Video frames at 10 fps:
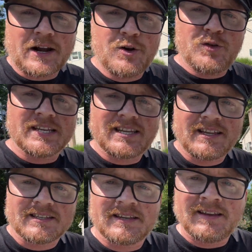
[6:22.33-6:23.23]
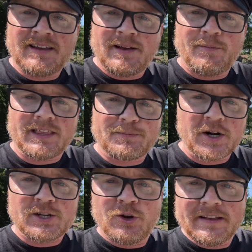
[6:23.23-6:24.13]
I don't know who this is, but this
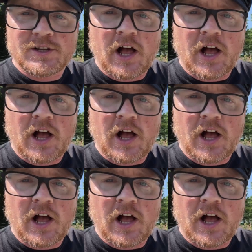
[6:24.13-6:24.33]
person who lives